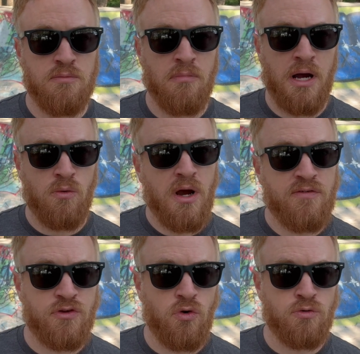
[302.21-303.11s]
my
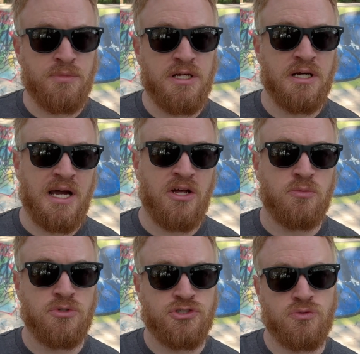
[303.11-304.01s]
wife to hold me
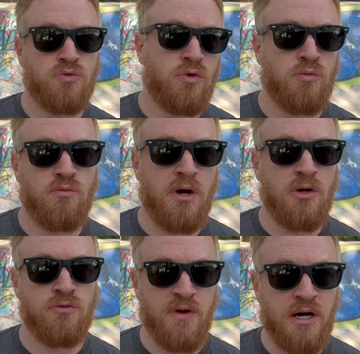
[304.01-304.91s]
accountable to my
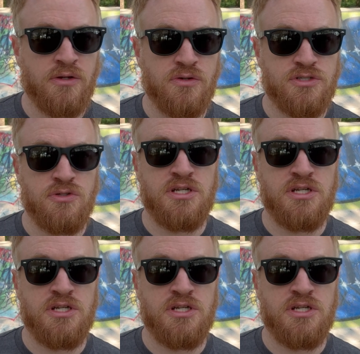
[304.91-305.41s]
own values.